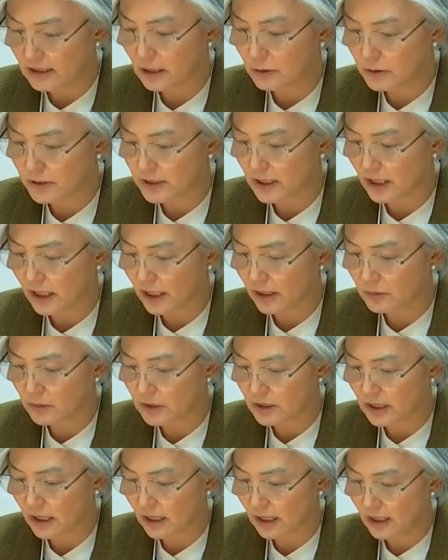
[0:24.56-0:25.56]
order
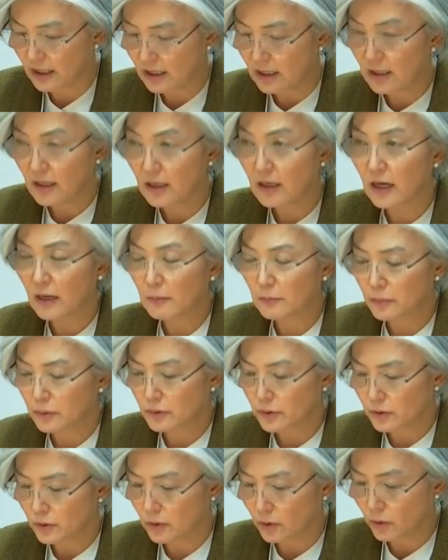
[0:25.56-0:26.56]
for Japanese
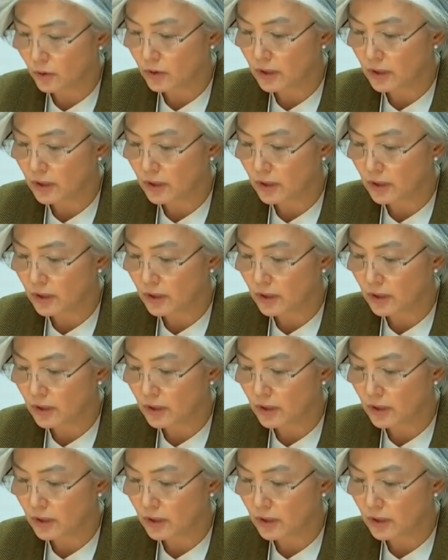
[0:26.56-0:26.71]
companies to